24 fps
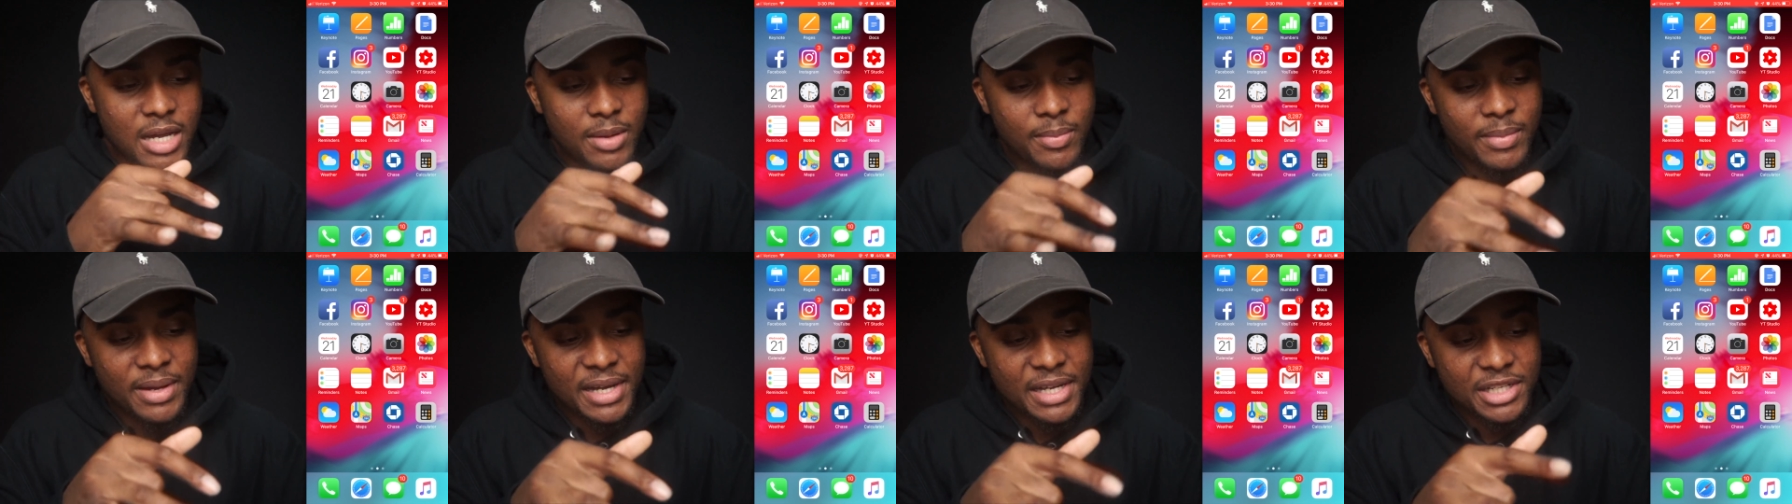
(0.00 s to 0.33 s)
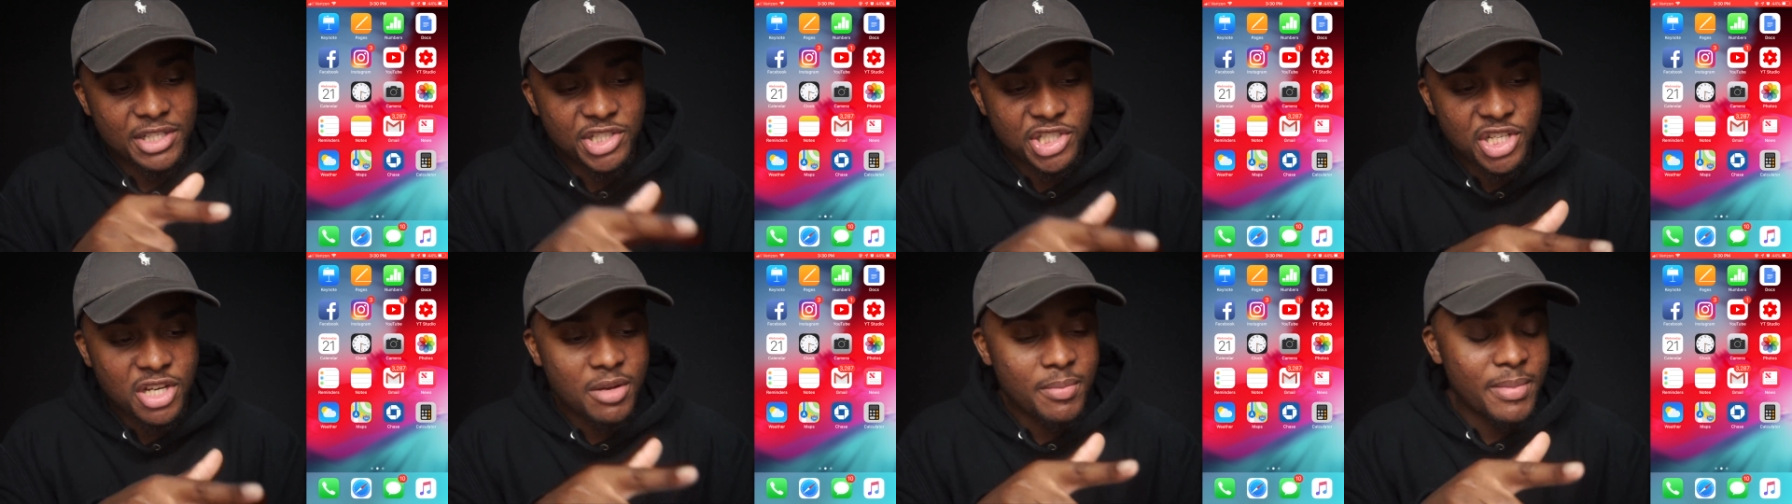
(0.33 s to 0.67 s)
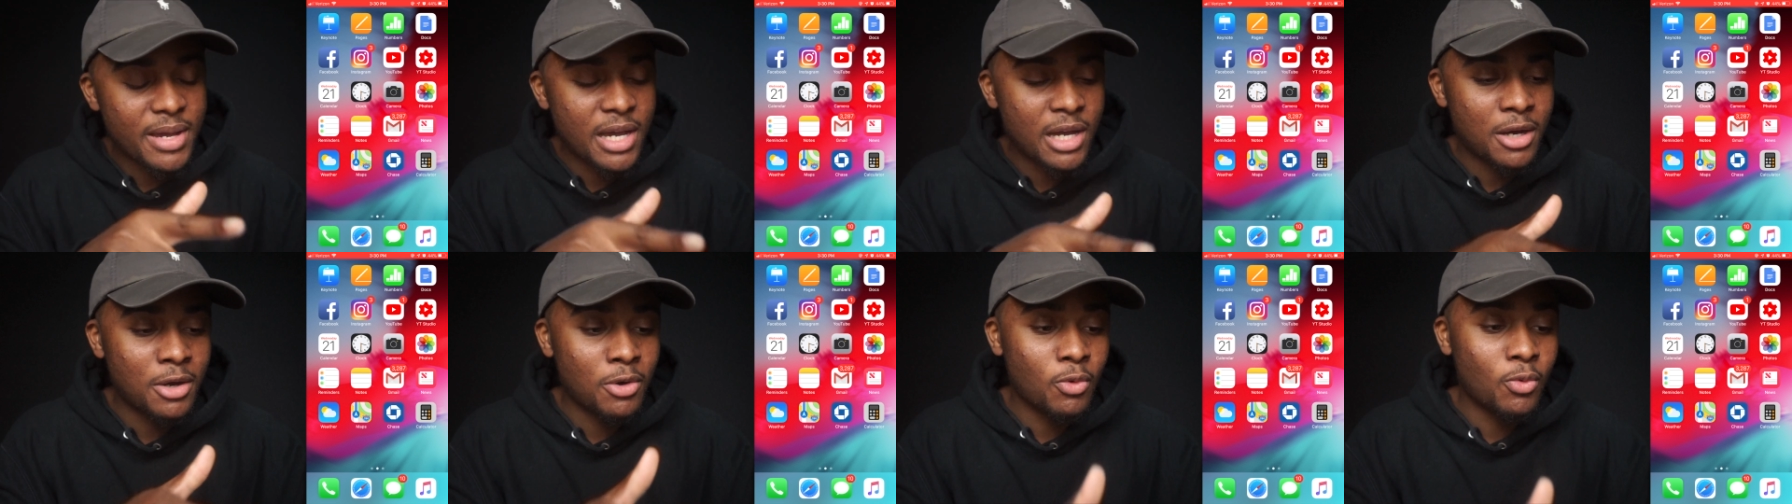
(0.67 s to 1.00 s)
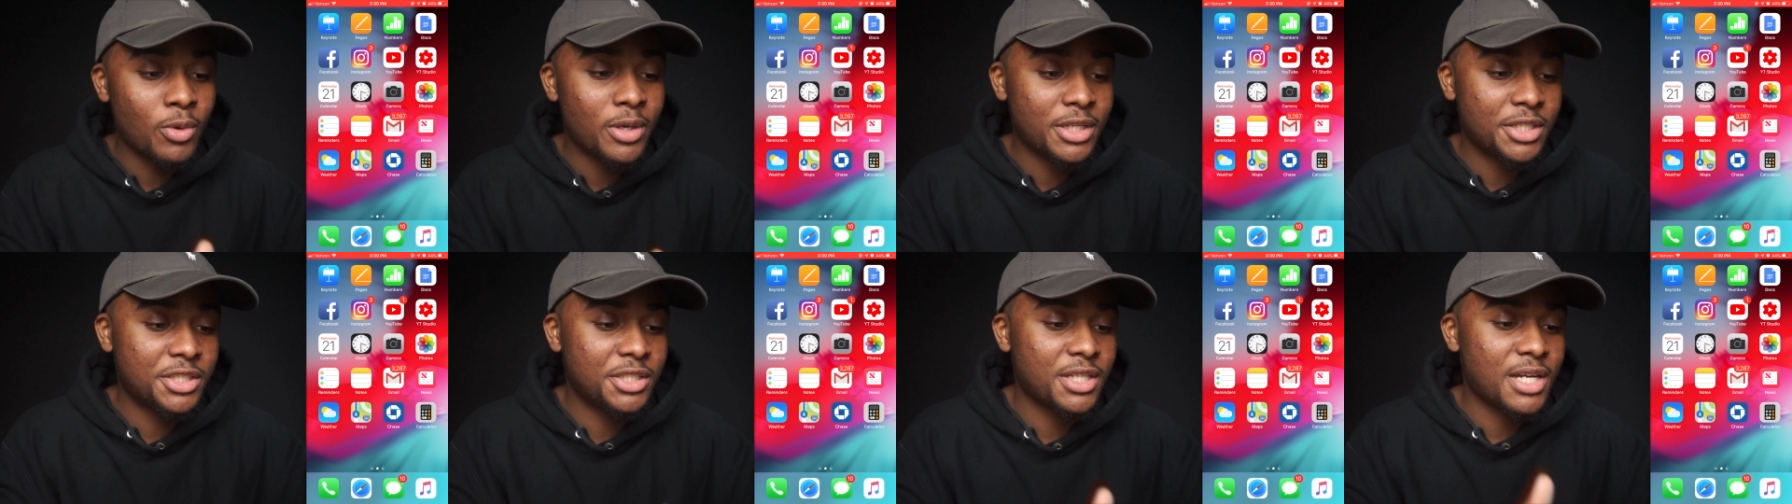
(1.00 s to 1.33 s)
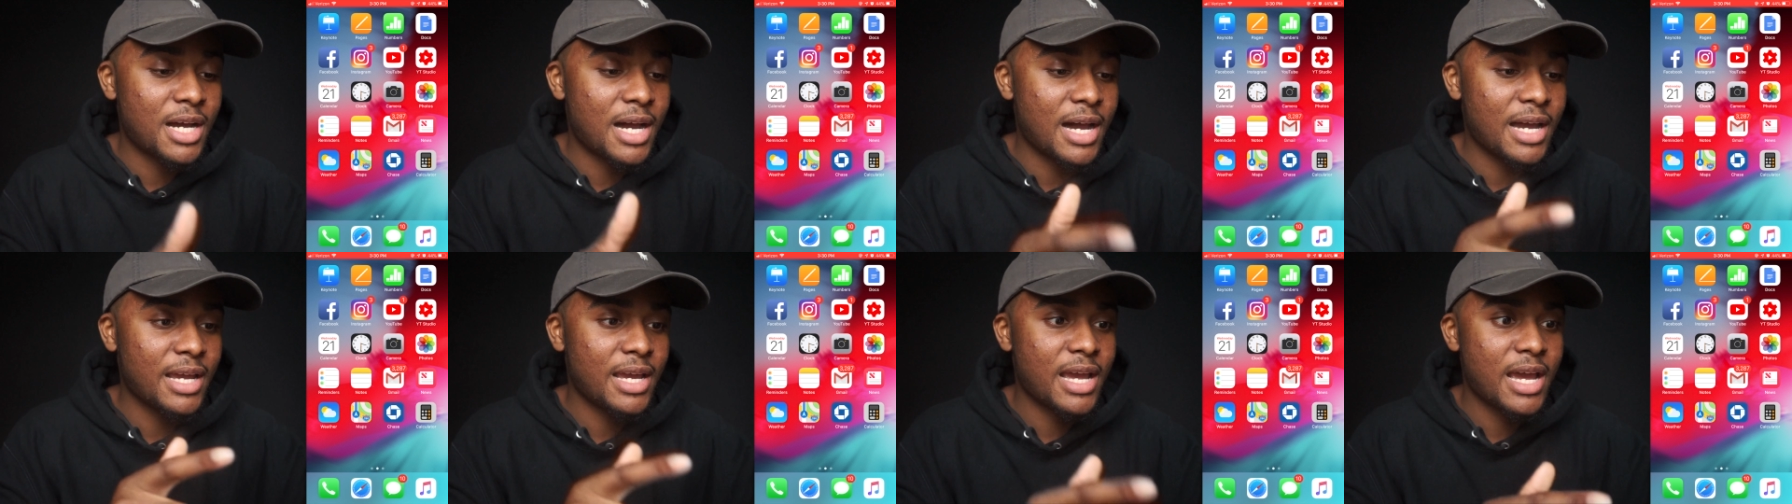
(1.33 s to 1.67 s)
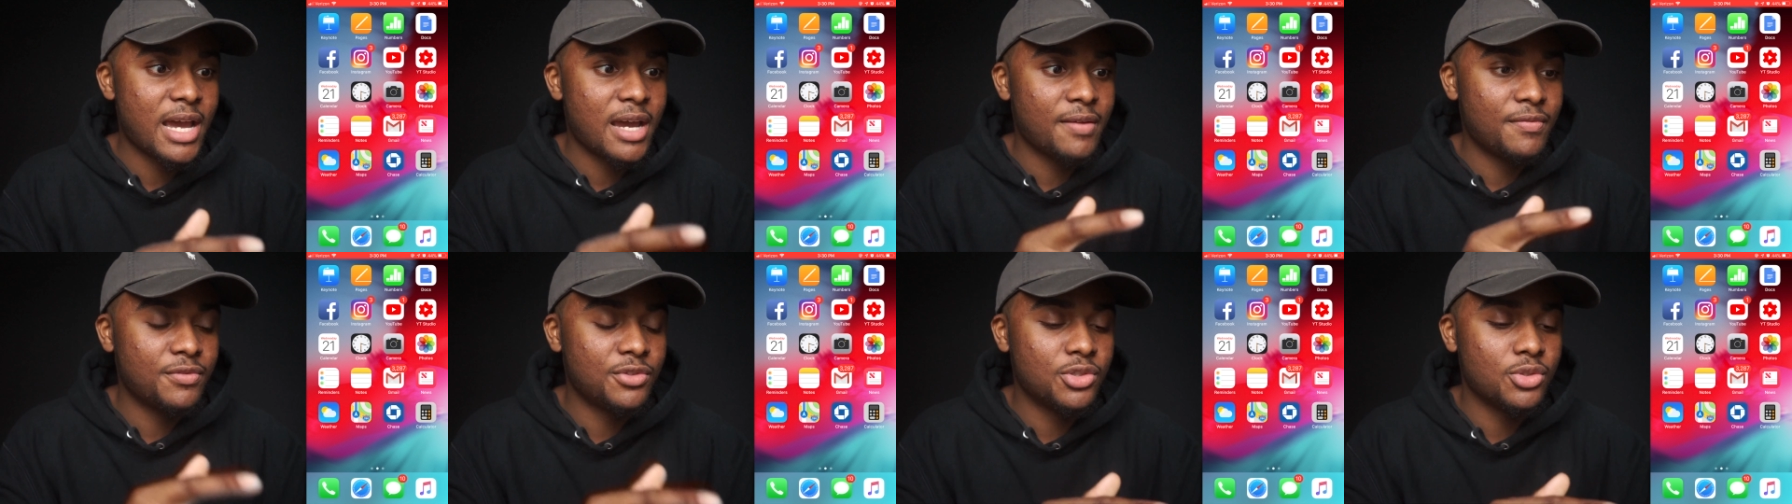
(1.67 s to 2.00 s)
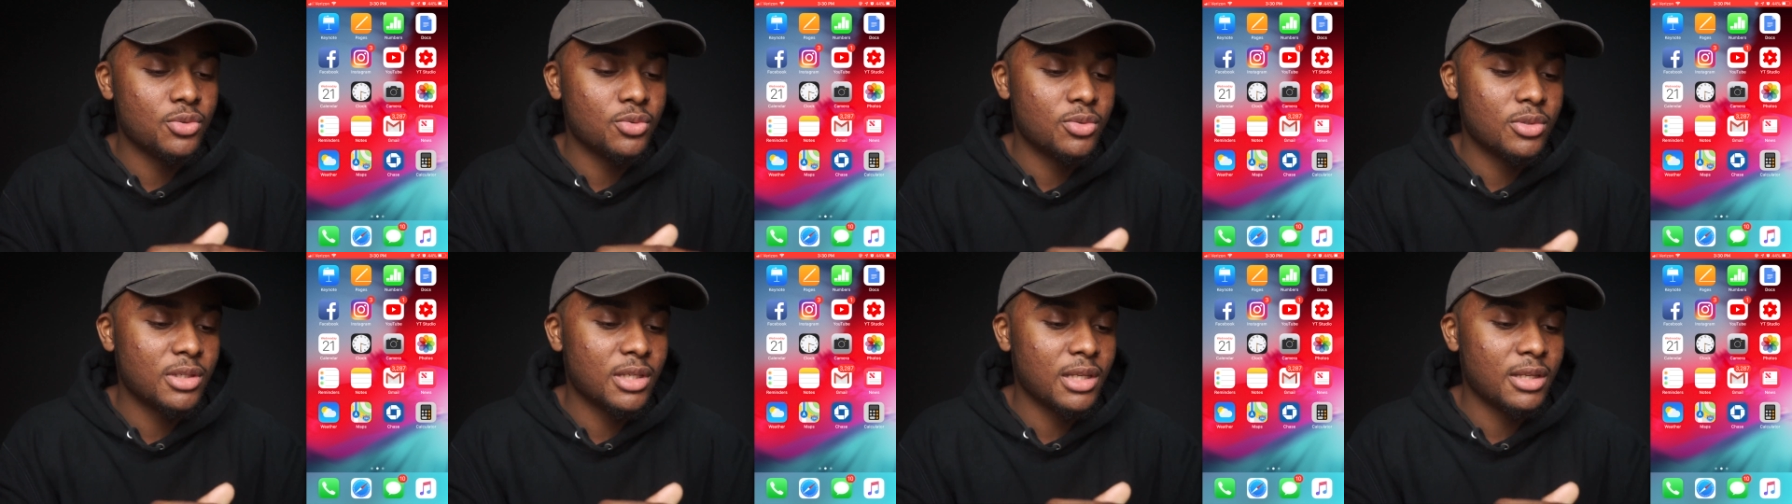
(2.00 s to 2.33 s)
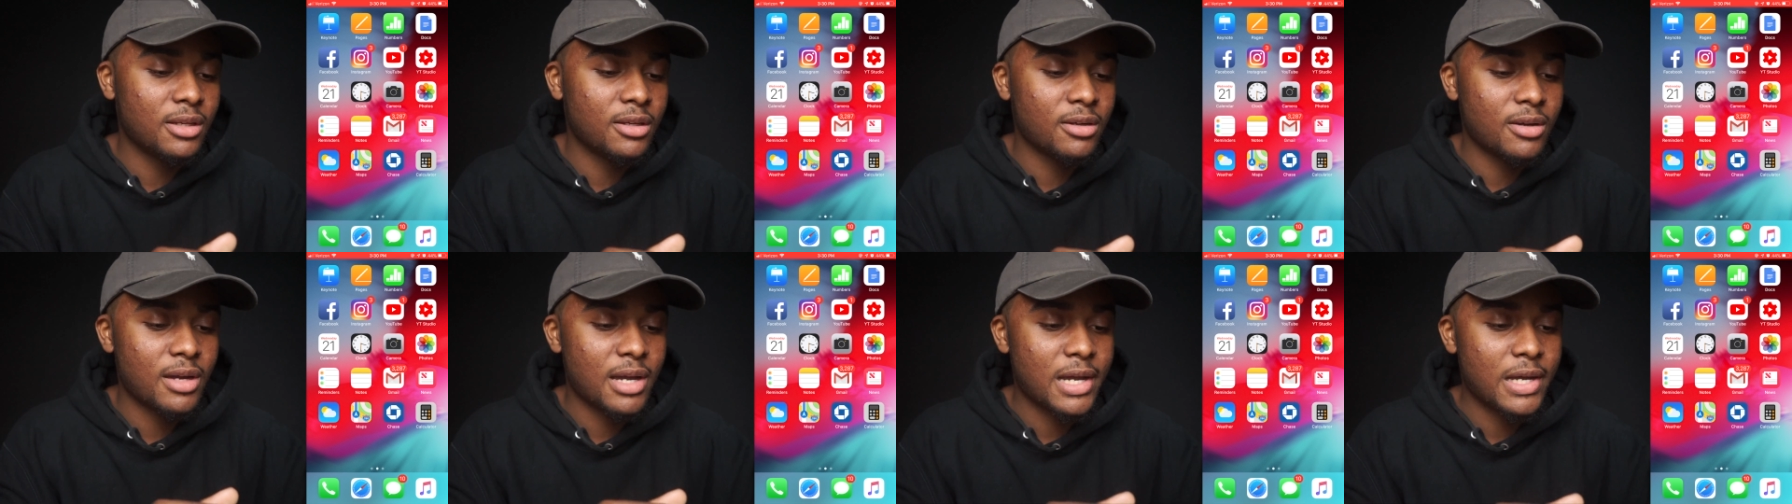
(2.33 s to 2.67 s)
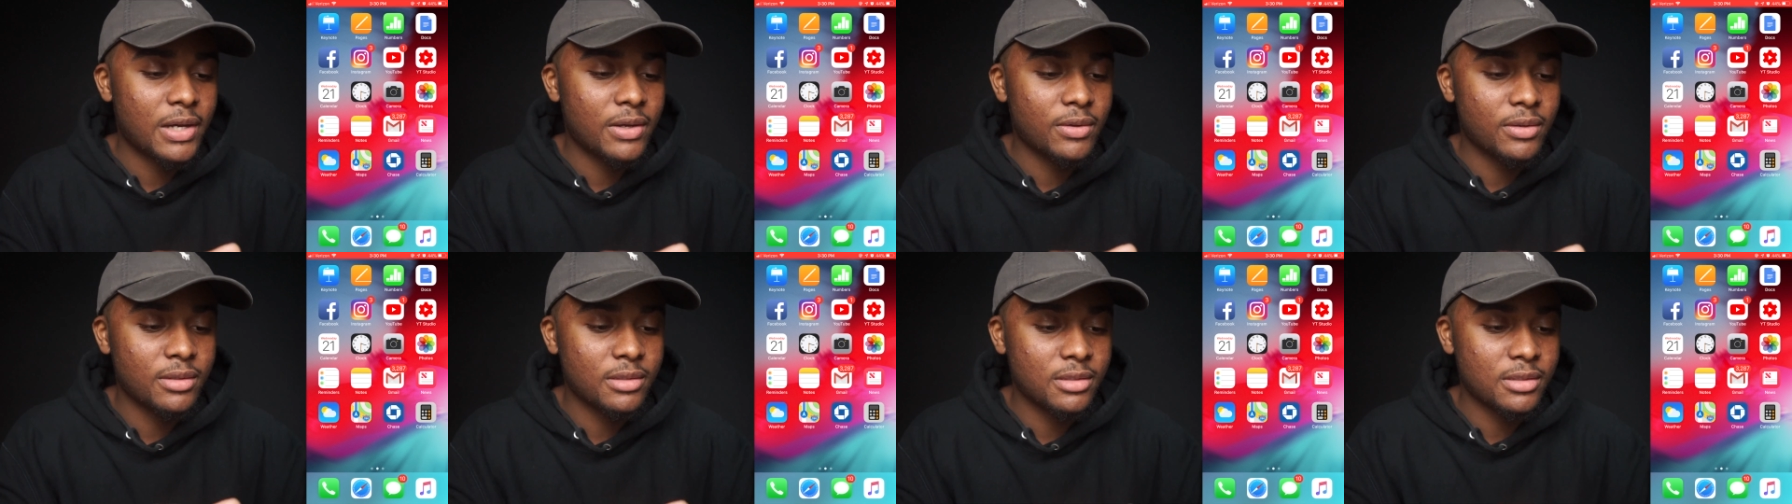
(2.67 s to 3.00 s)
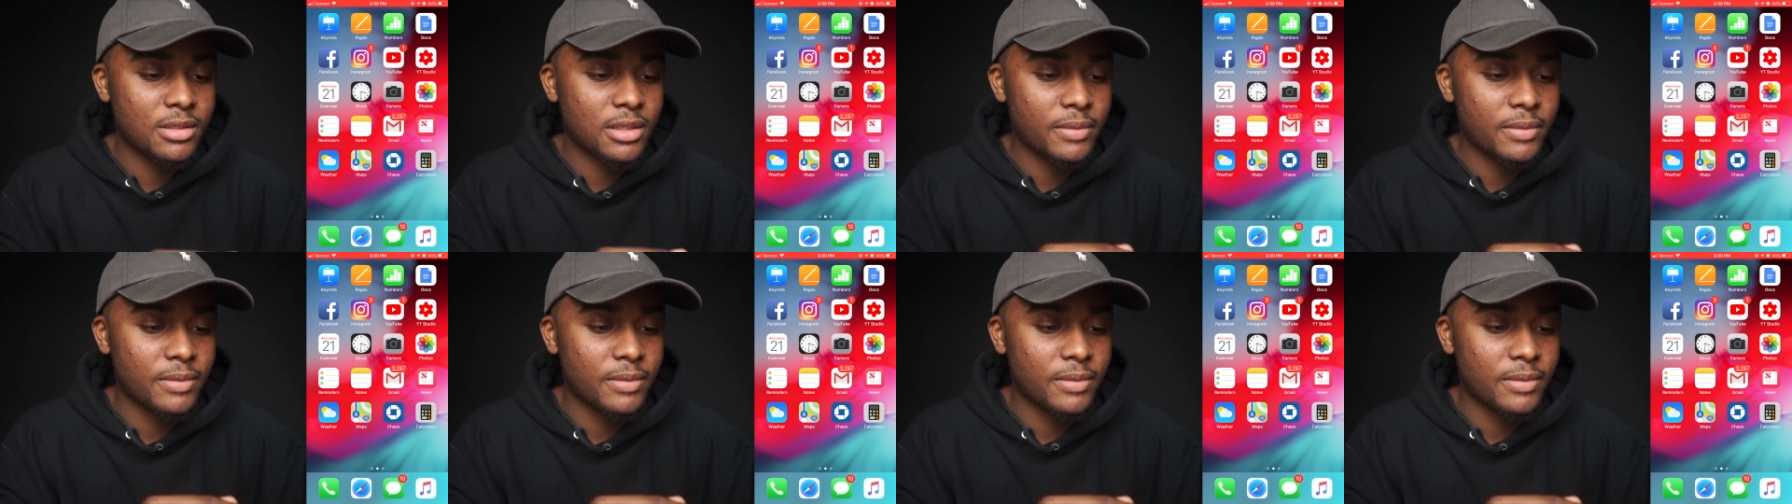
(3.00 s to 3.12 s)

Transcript: my Gmail, which I have to clear out.